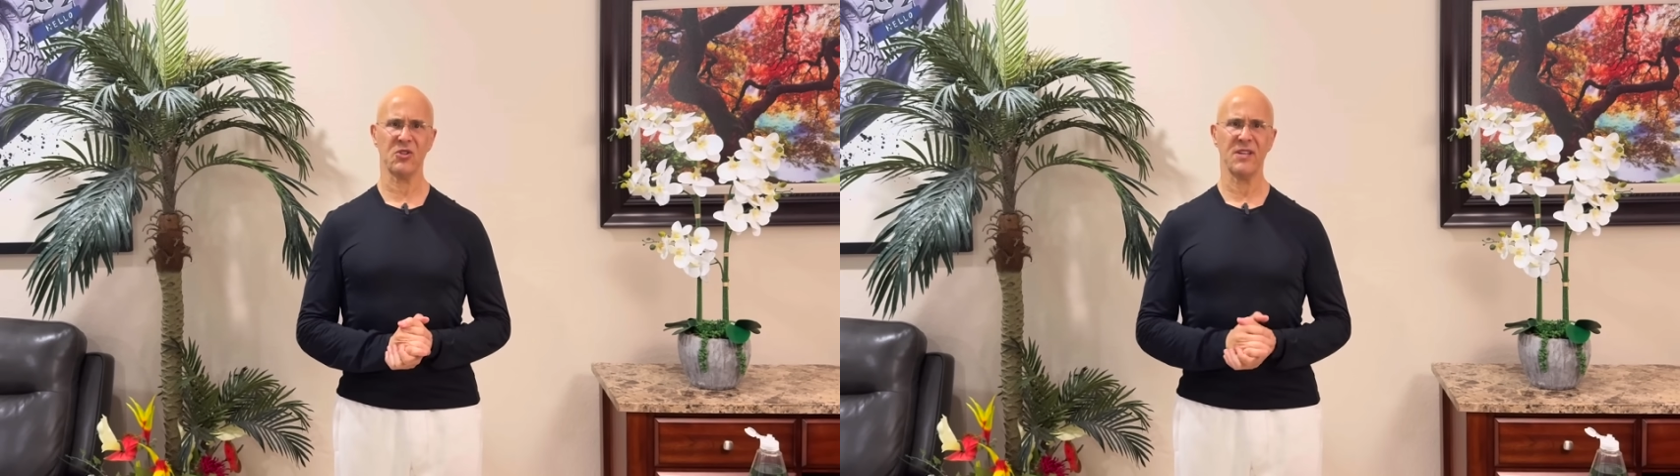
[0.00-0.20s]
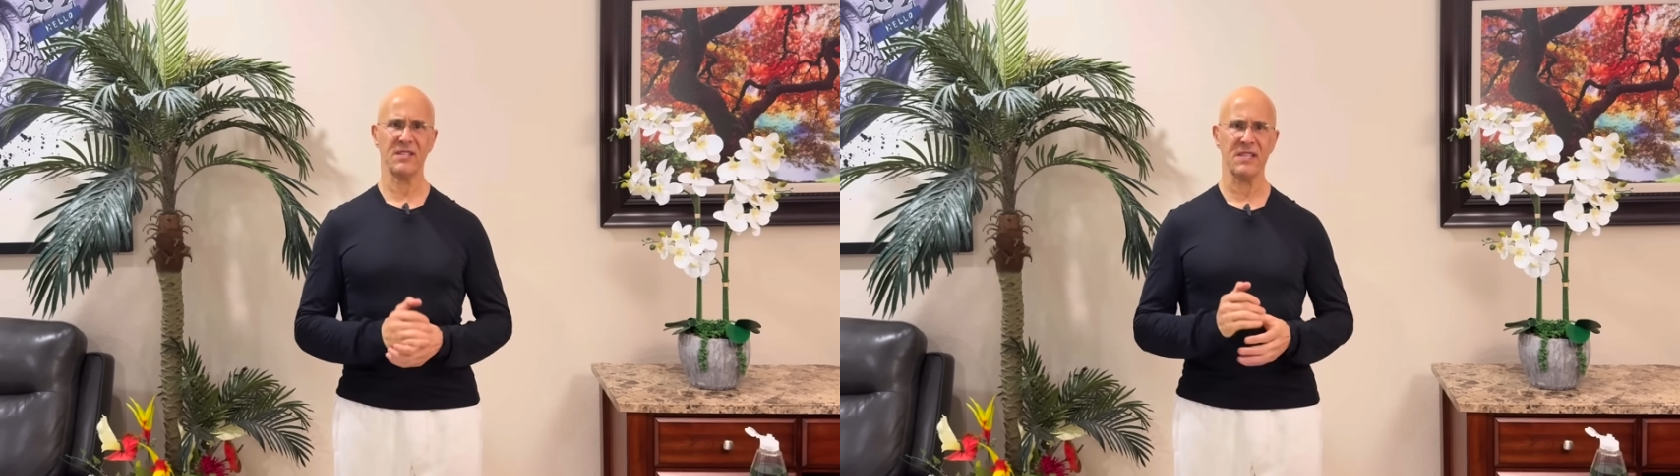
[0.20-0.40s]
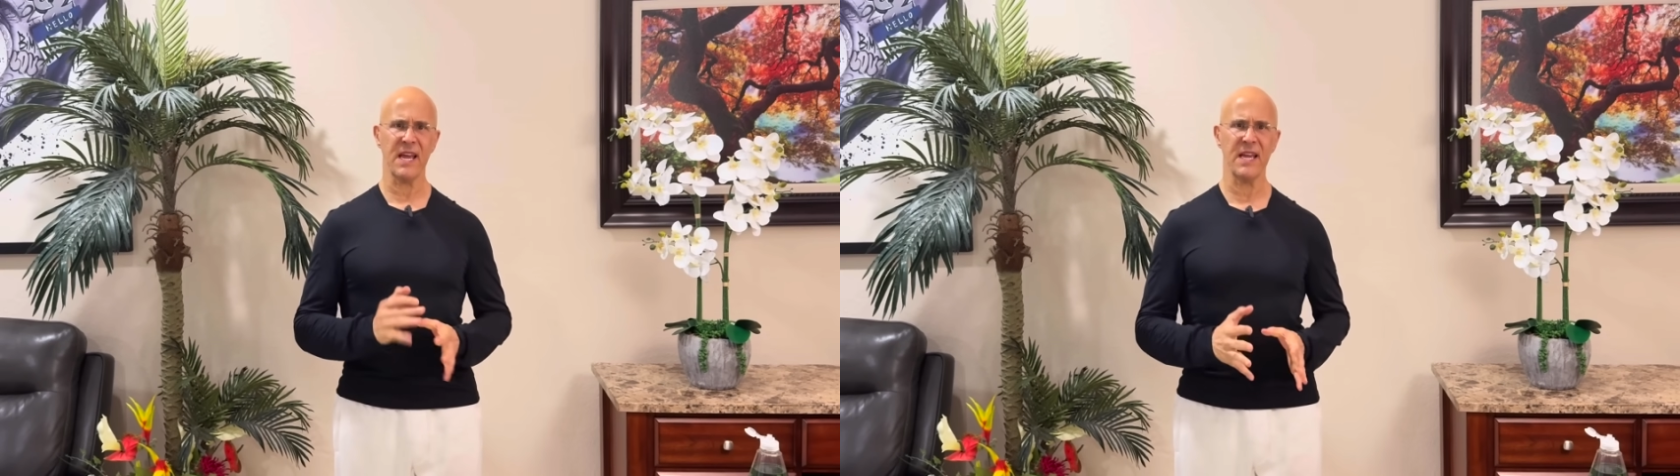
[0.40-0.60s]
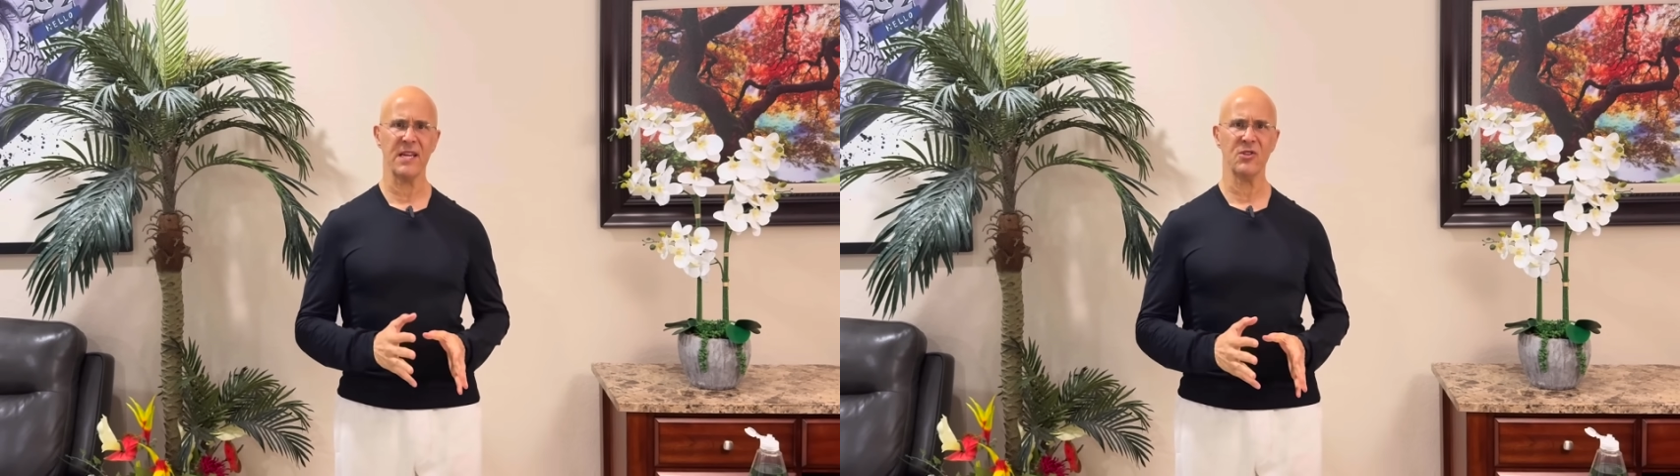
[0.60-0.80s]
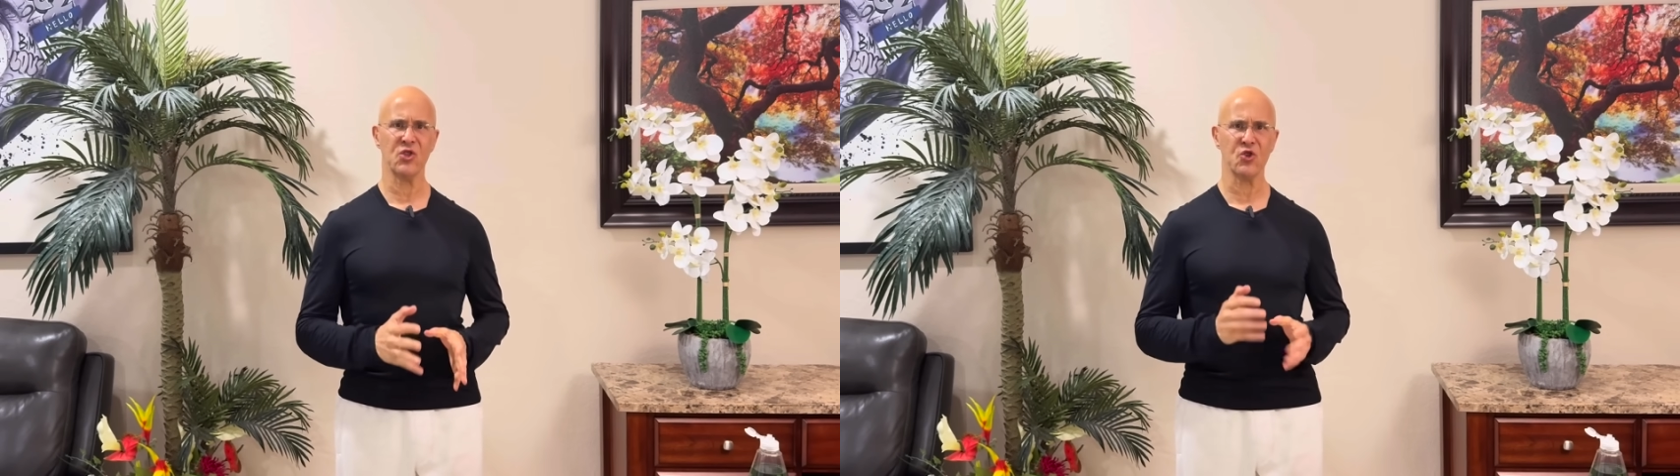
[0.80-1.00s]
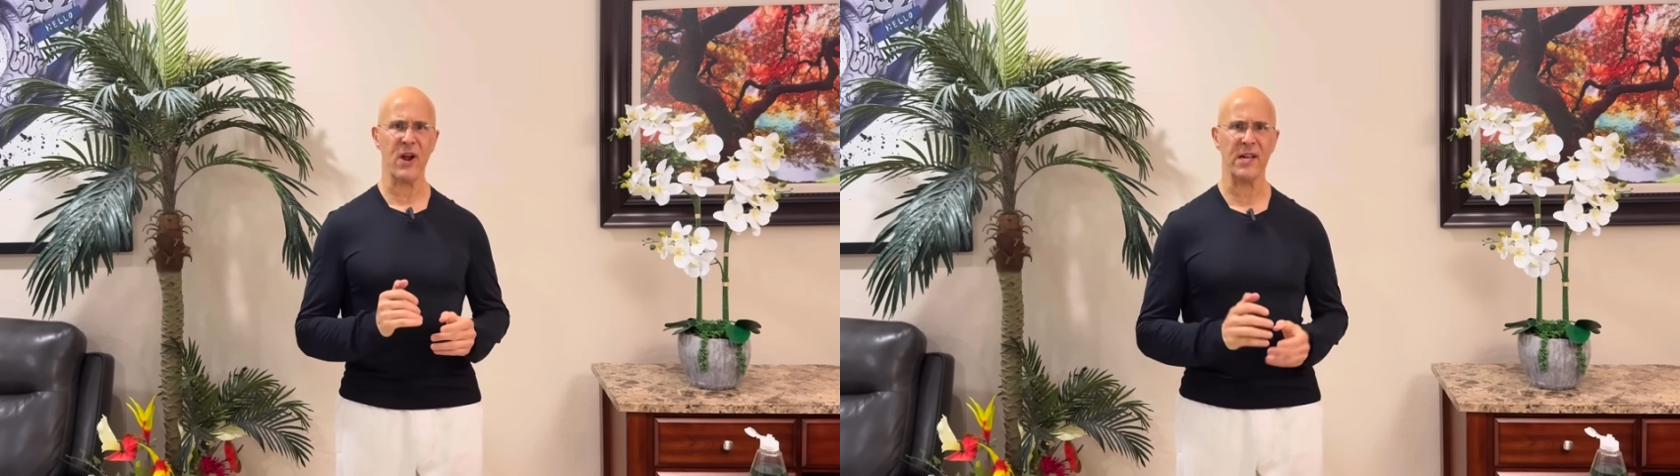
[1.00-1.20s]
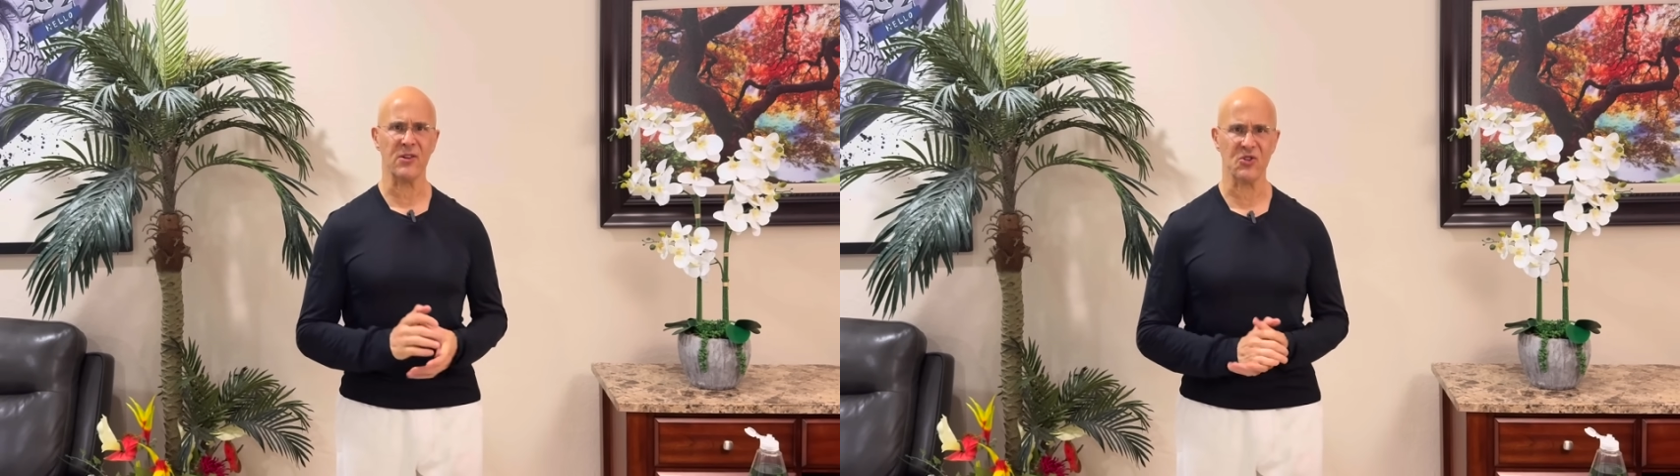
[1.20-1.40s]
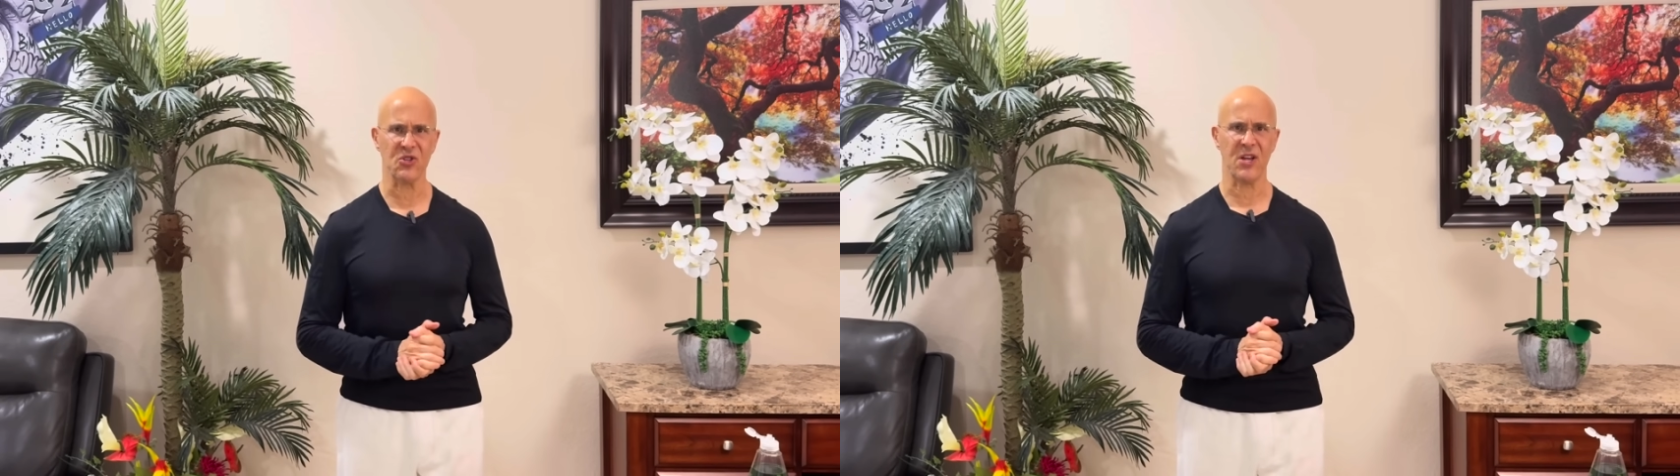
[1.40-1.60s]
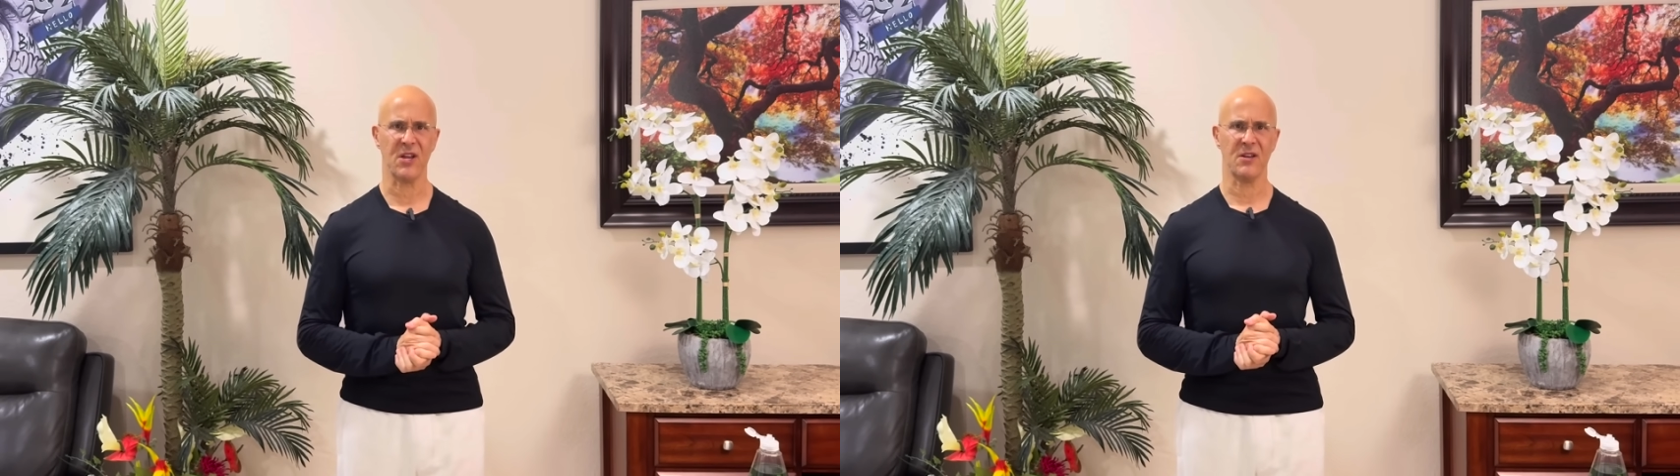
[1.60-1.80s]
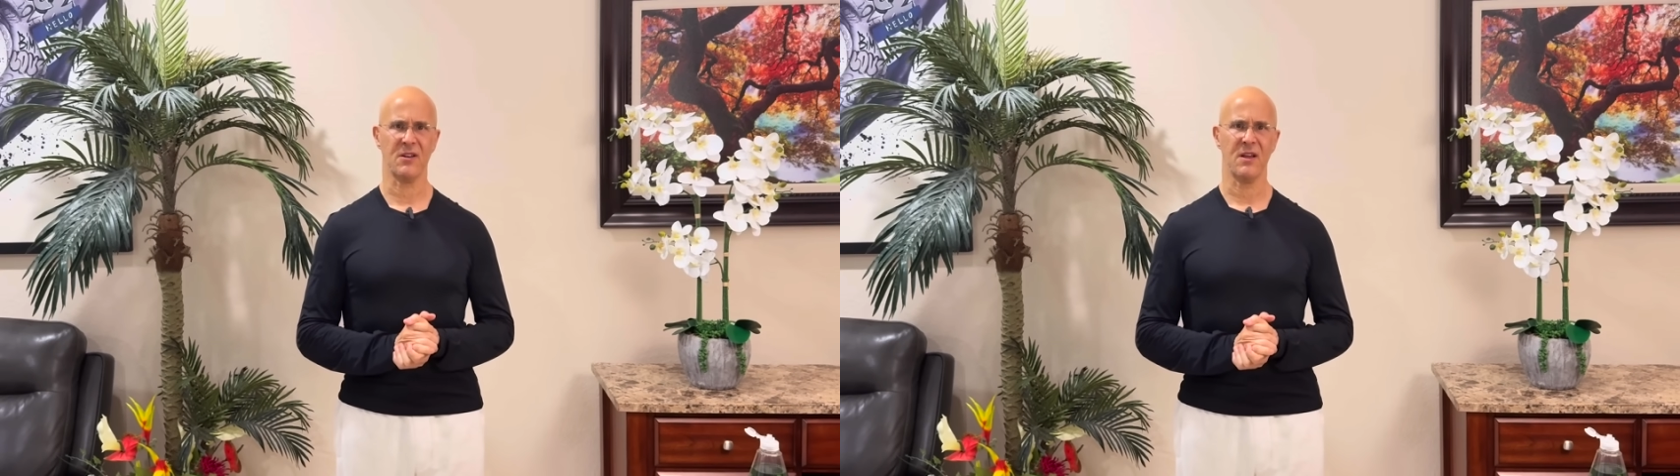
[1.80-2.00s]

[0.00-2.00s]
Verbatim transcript: contain triclosan,